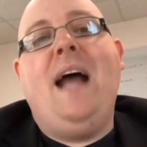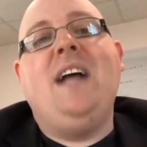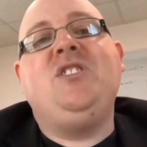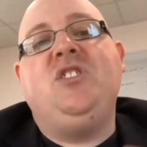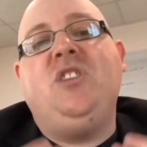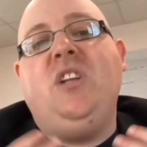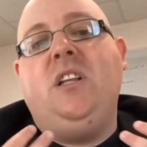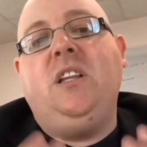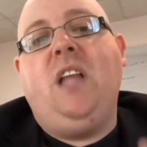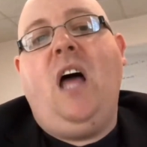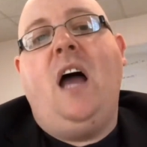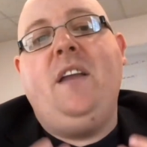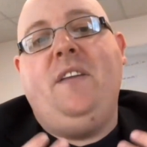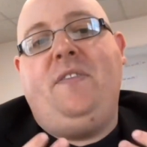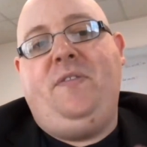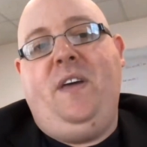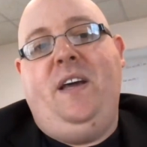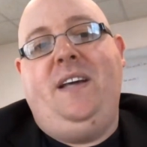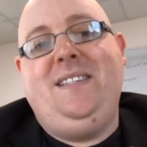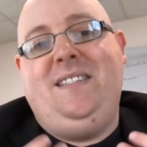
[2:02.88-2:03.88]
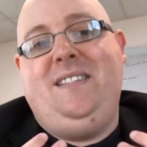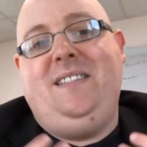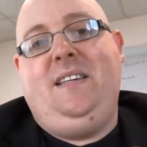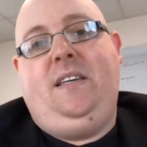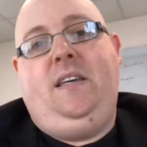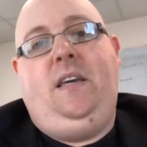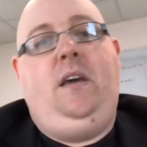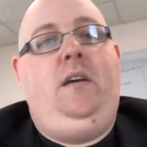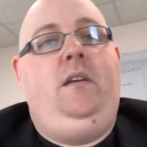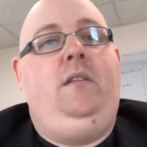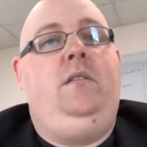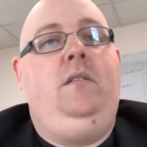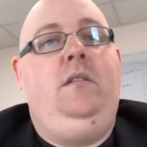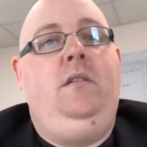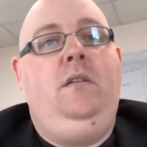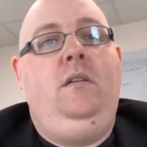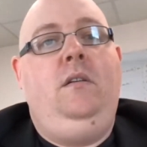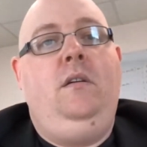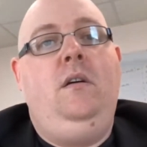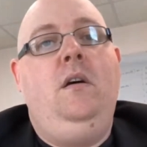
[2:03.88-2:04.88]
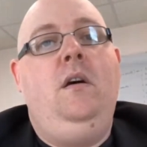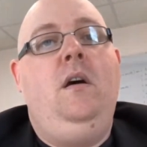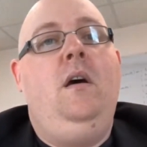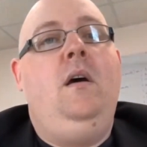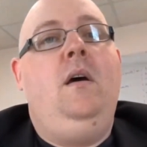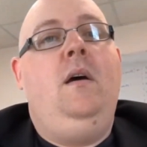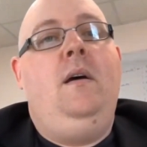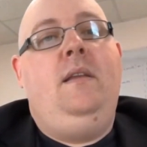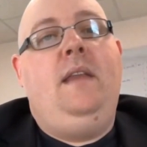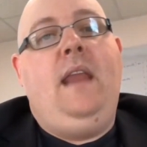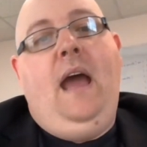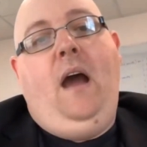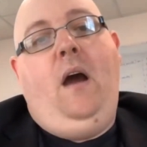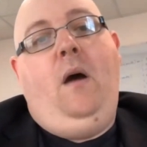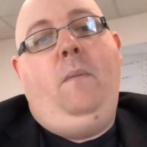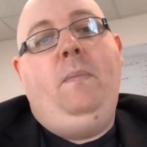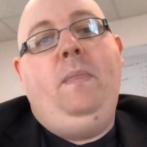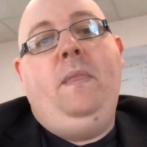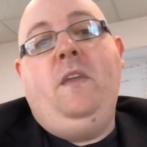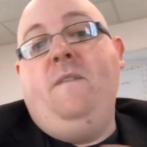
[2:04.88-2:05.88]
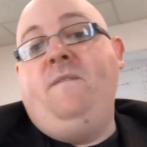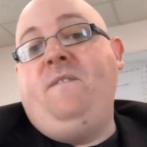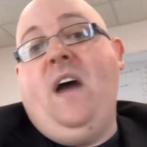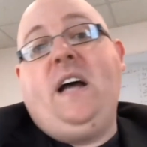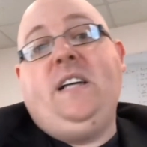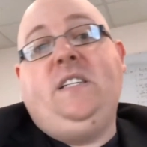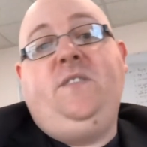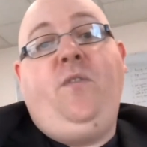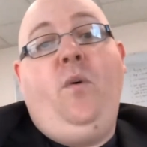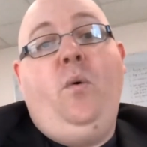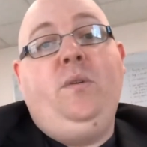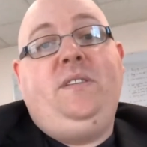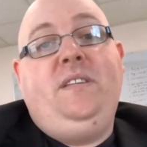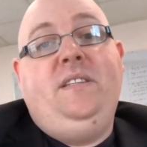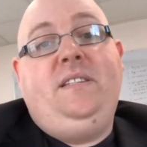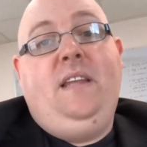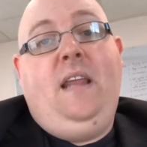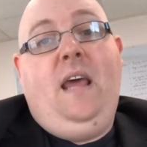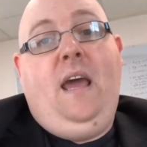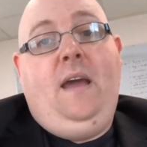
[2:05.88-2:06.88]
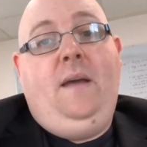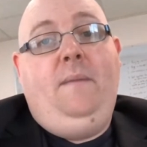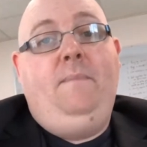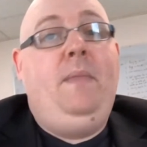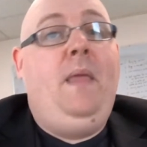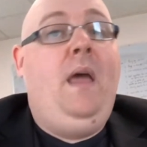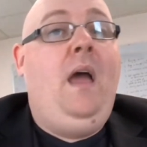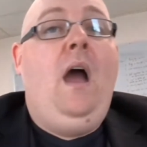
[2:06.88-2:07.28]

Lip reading: imagined a lot of things as a kid. Now, you fast forward to today.